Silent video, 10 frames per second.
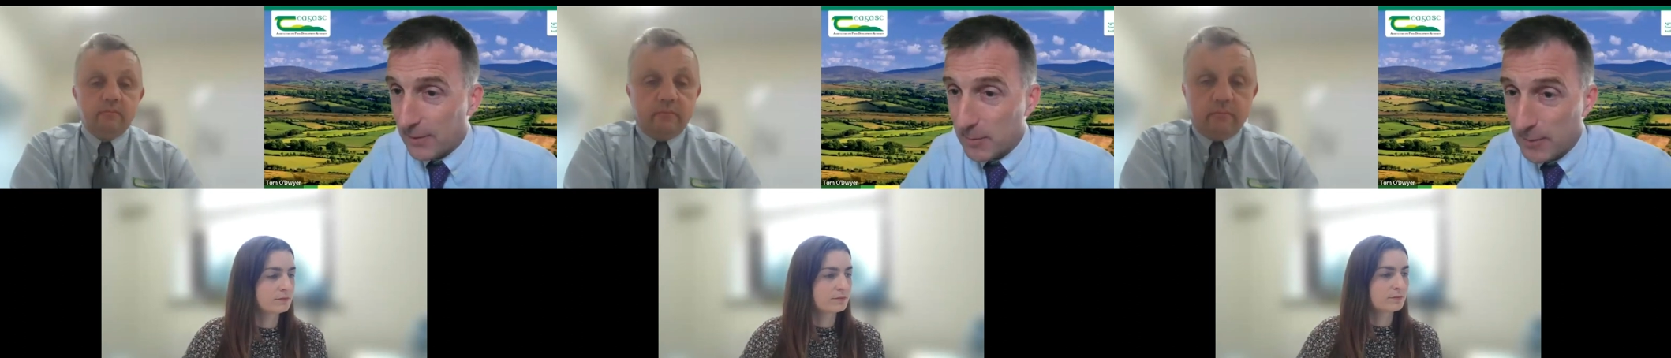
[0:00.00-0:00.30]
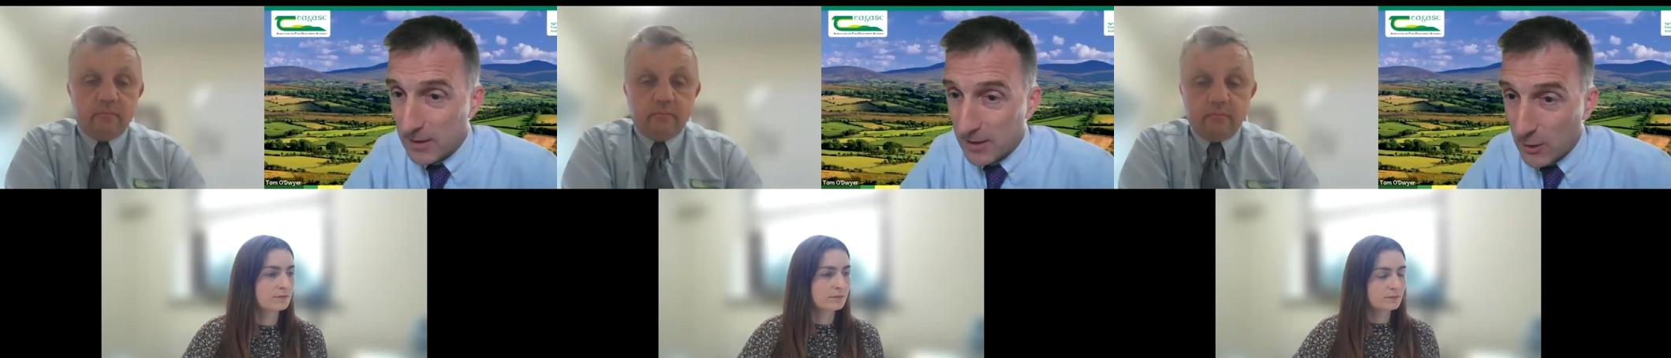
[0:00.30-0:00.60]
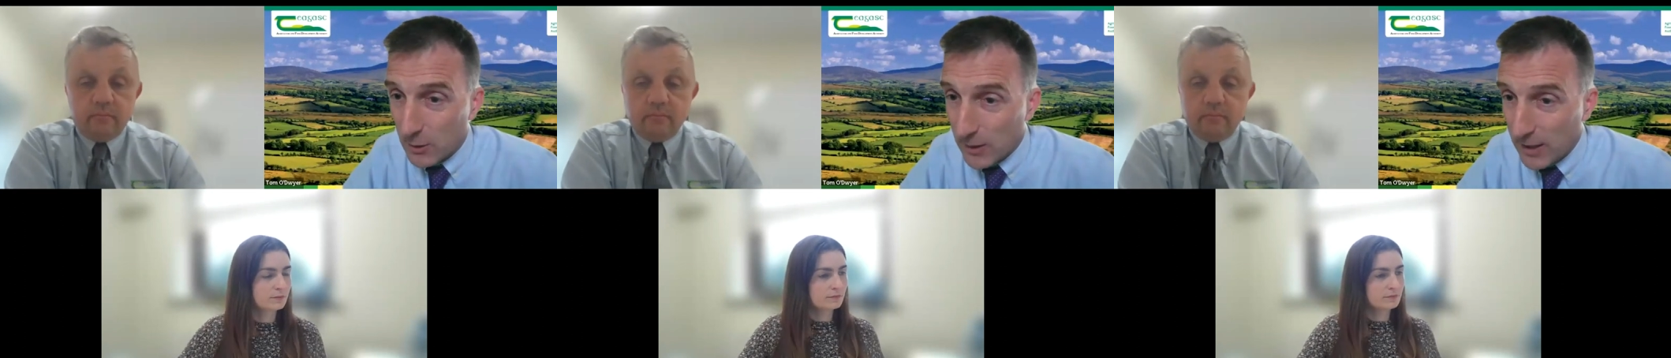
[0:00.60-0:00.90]
Speaker 1: type them into the
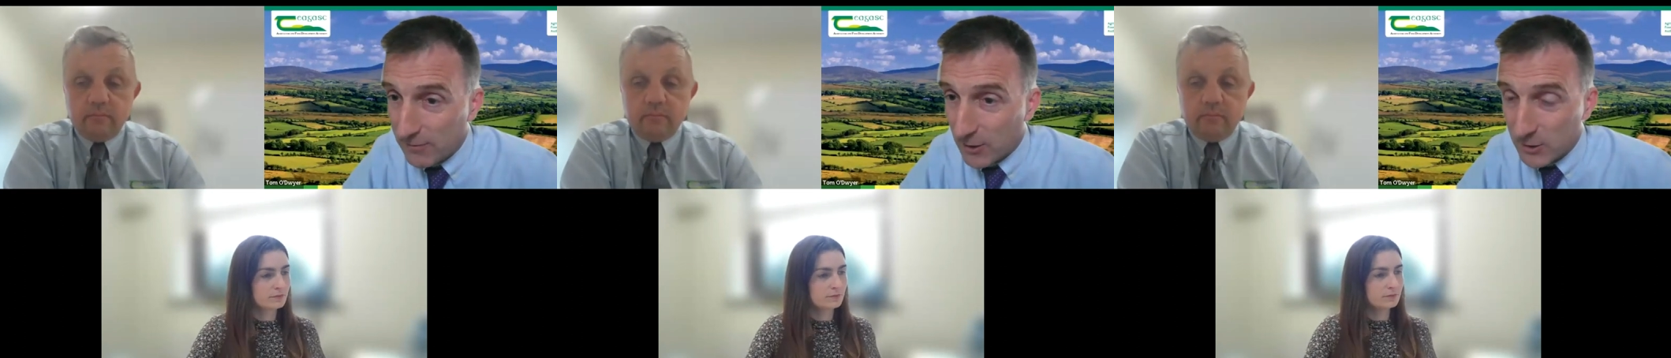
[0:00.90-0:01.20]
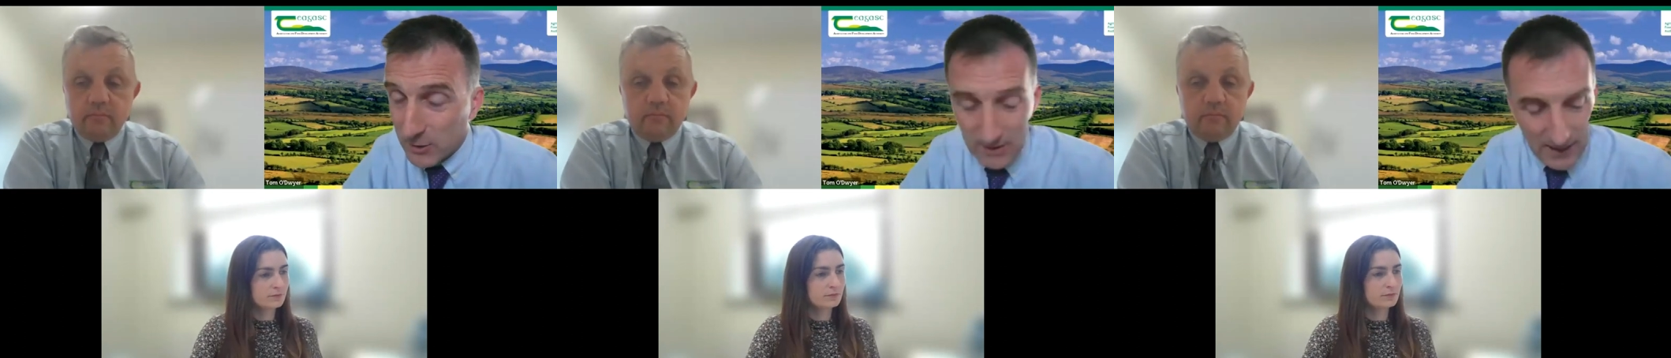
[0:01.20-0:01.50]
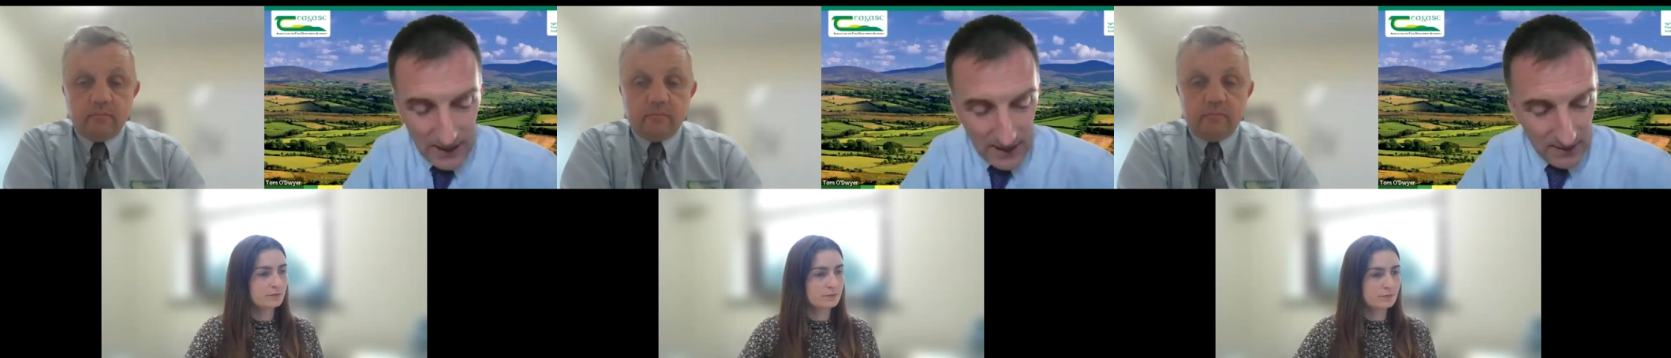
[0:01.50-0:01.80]
Q&A function.
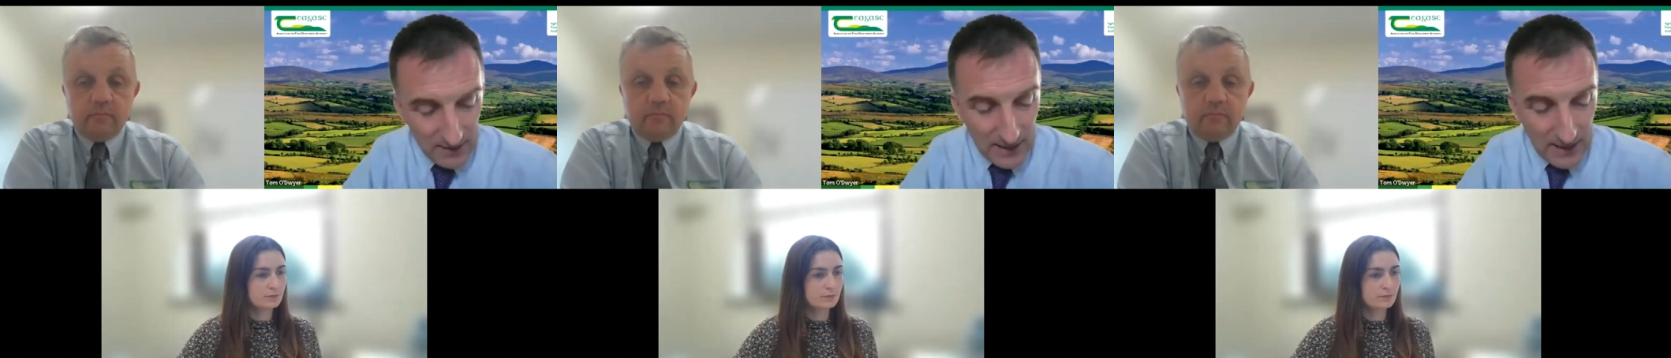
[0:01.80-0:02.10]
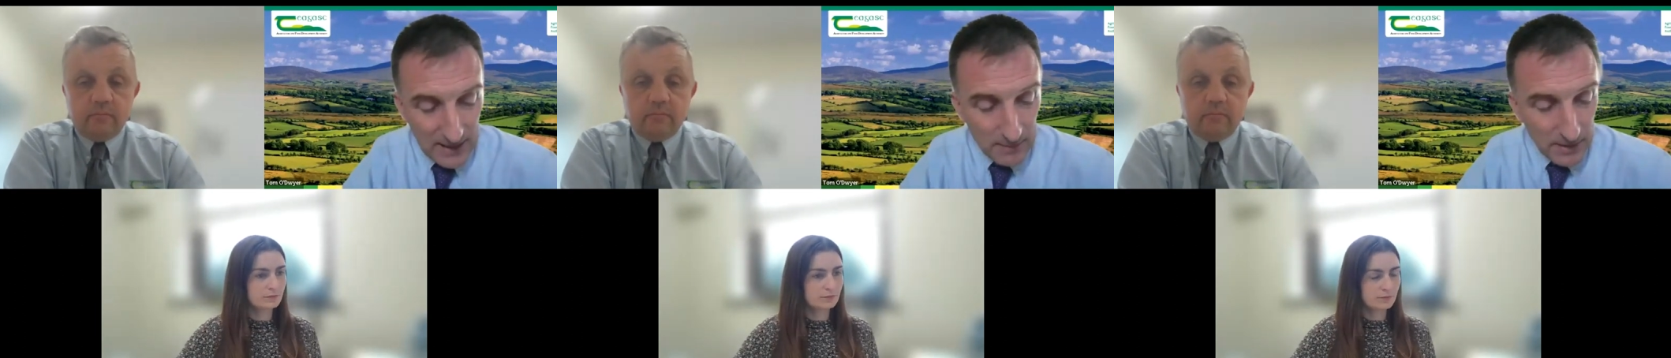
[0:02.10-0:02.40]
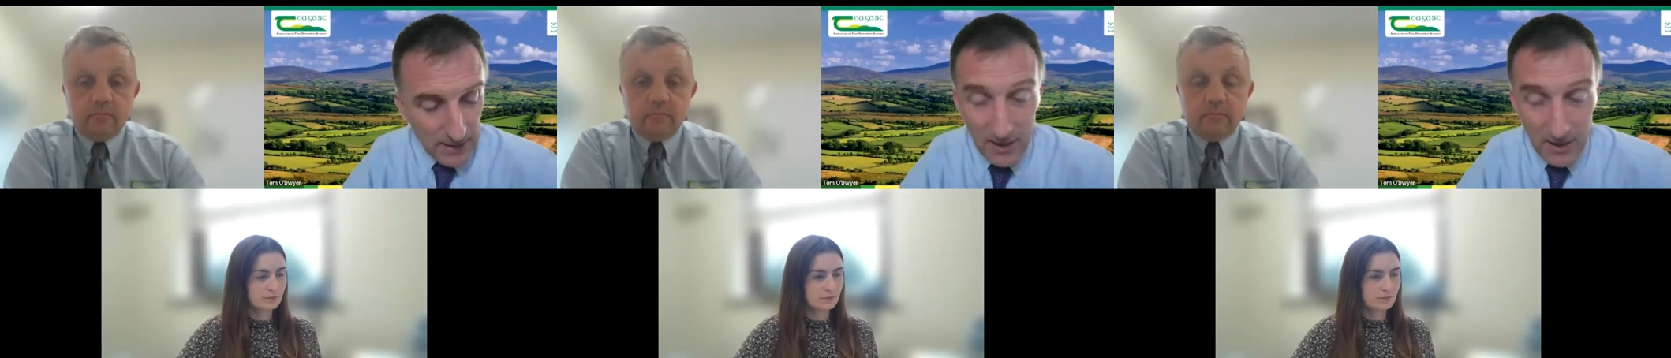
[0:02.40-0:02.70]
And uh,
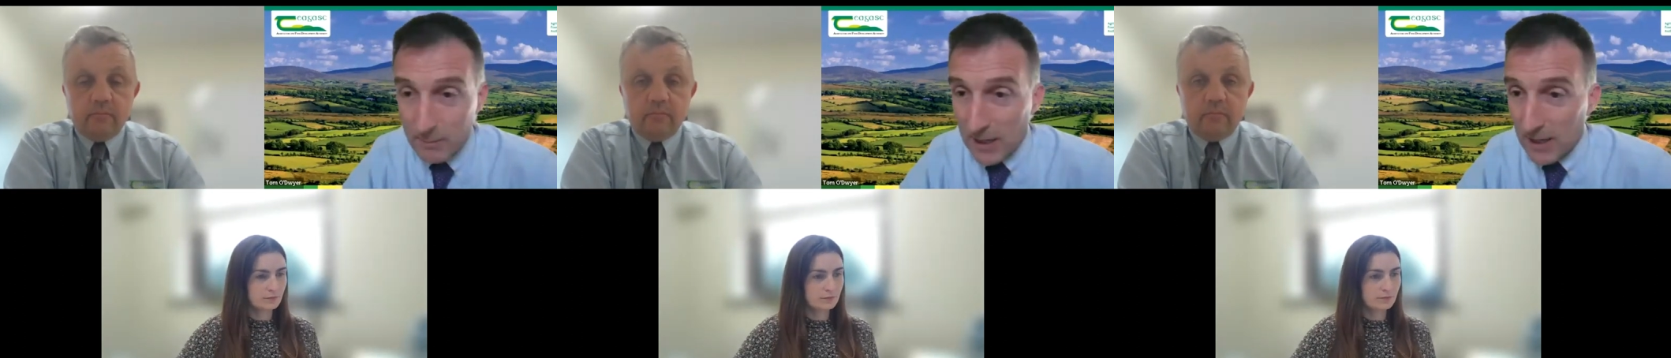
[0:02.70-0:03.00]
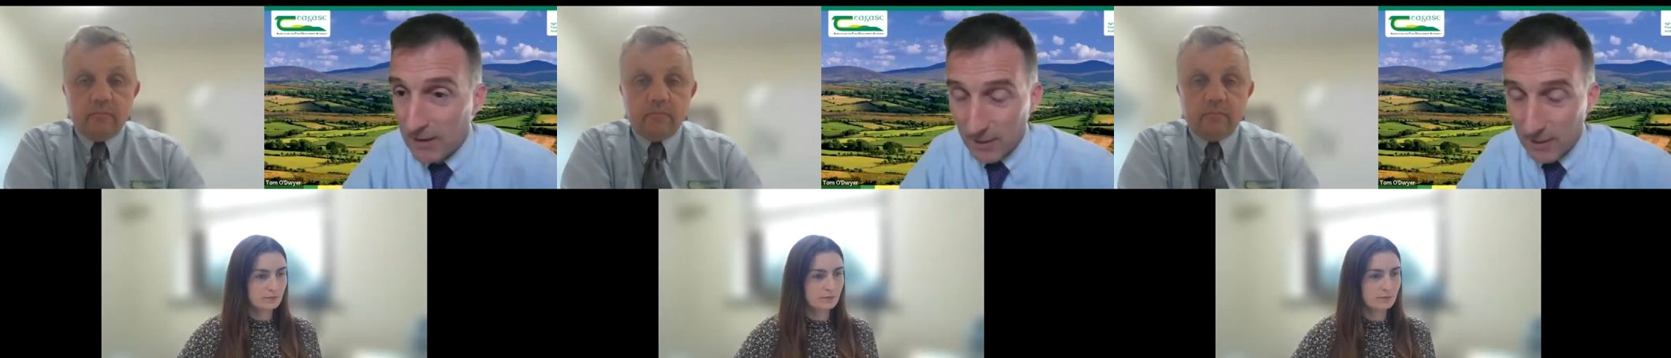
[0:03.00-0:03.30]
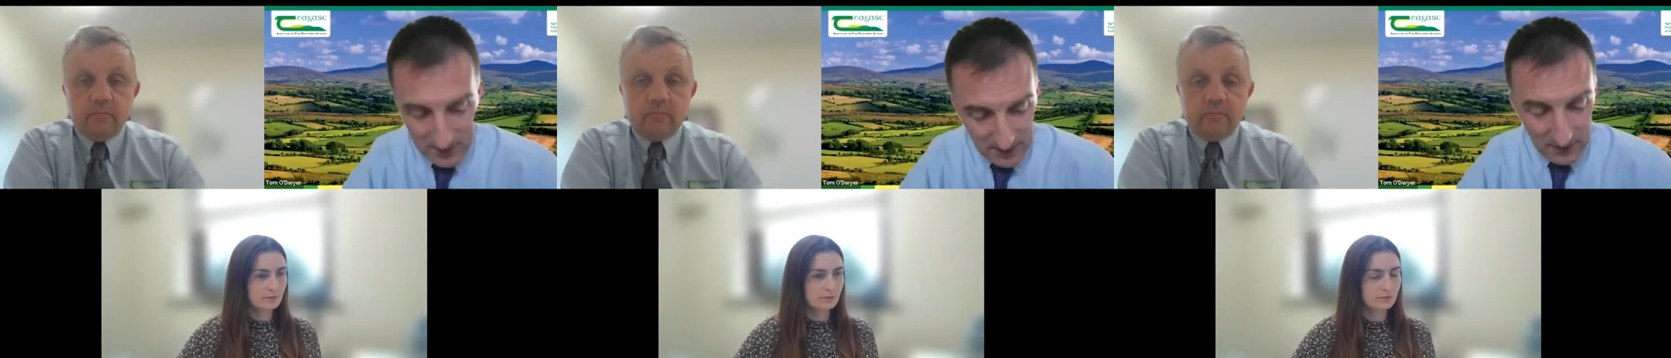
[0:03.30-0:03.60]
my colleague Maeve and
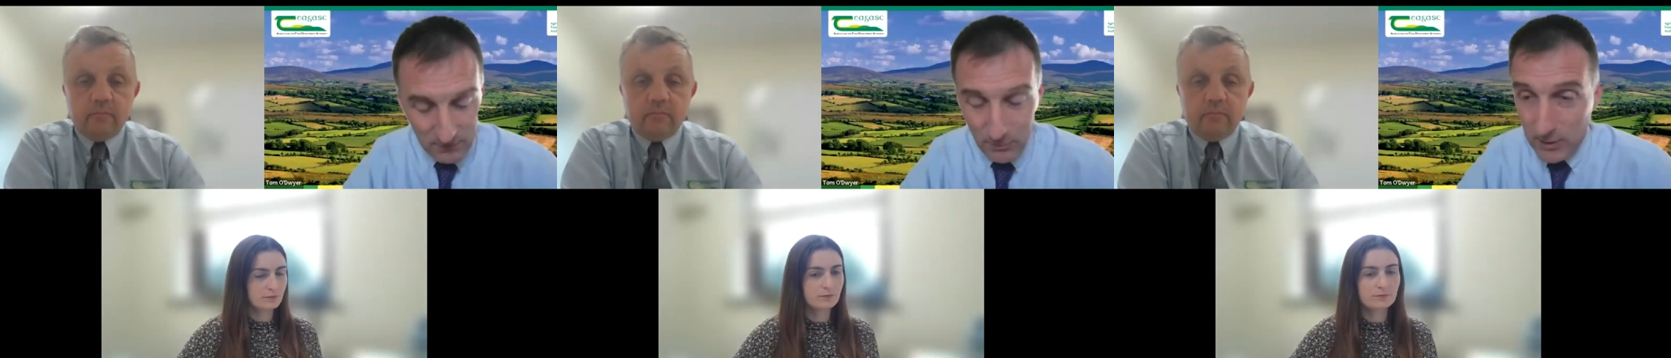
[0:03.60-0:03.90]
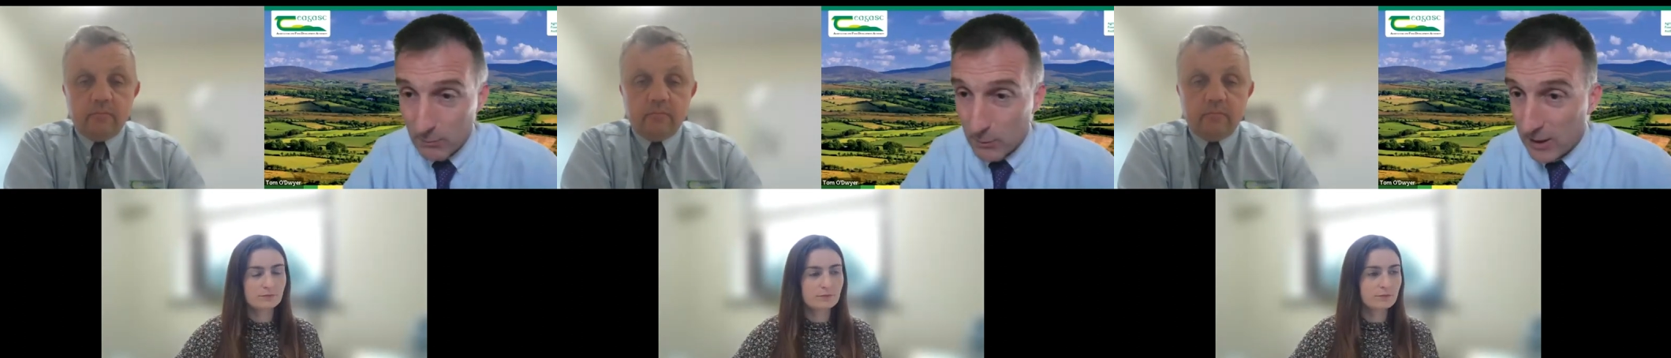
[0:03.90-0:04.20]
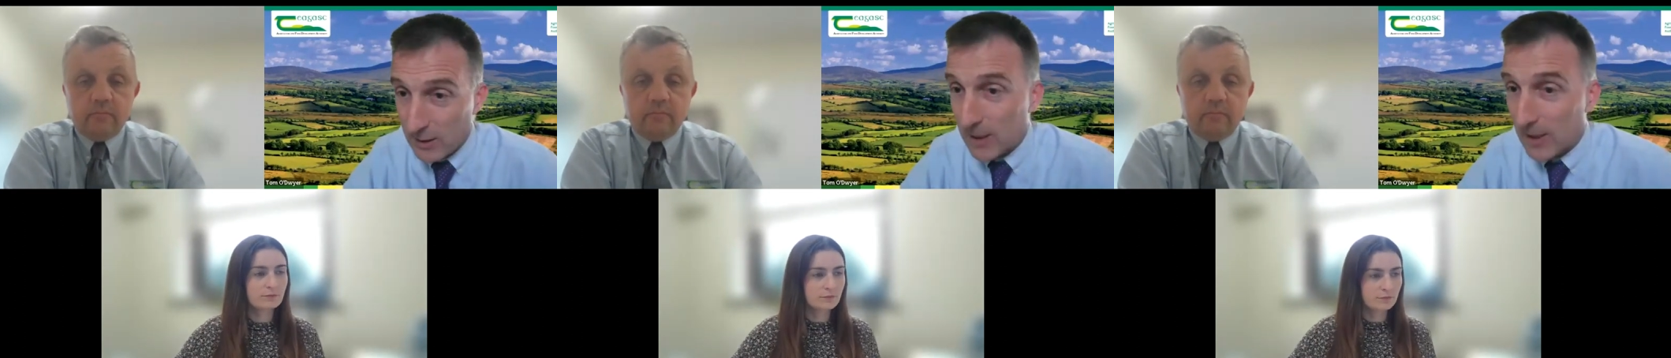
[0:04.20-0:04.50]
myself, we're, we're
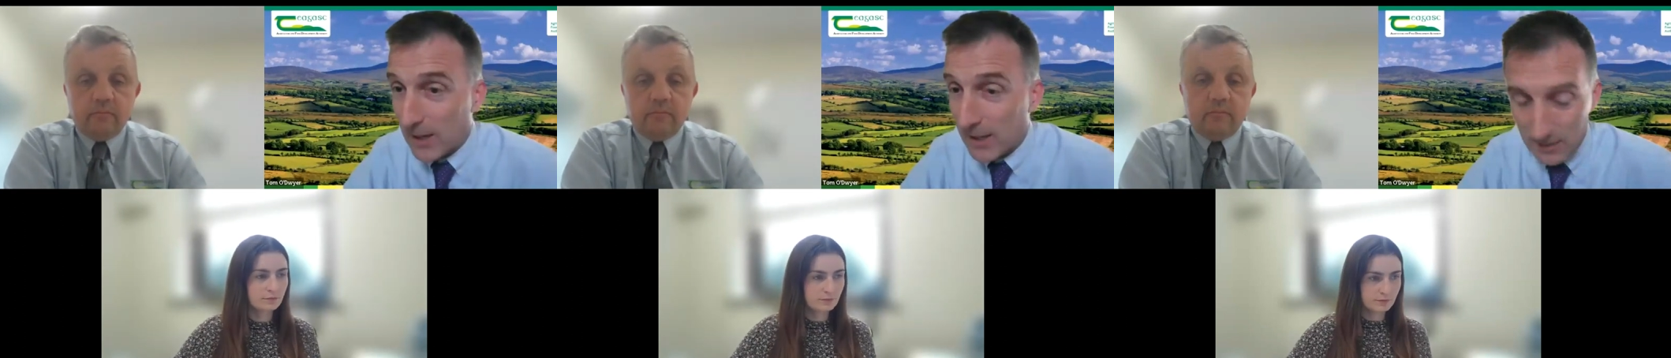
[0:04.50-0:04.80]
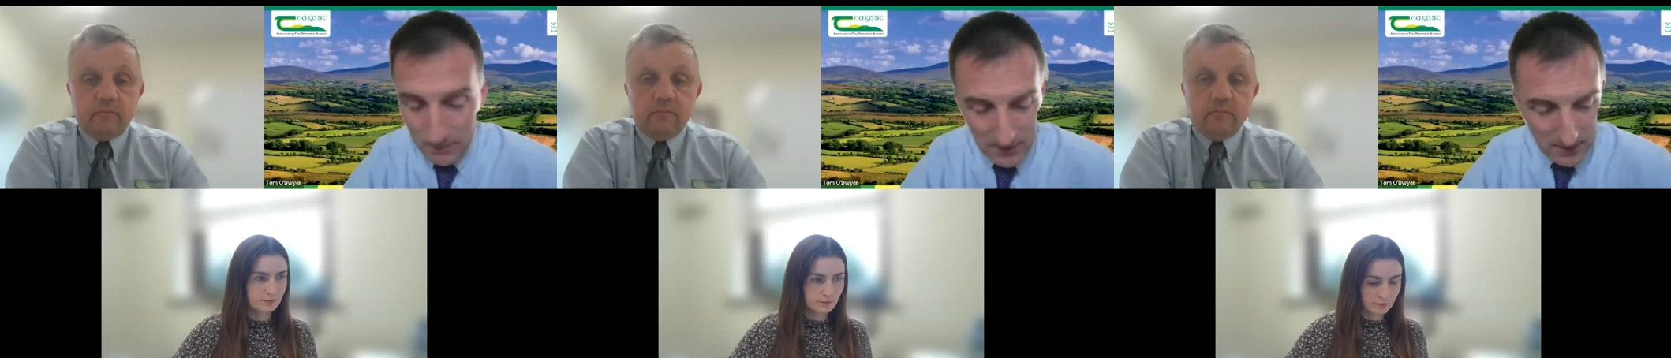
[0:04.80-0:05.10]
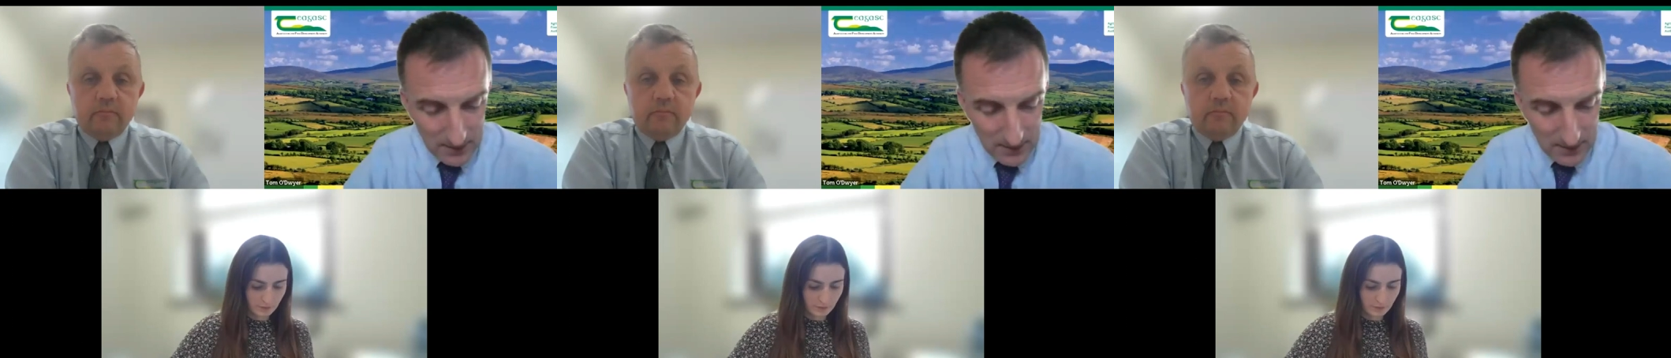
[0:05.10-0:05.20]
keeping an eye on them.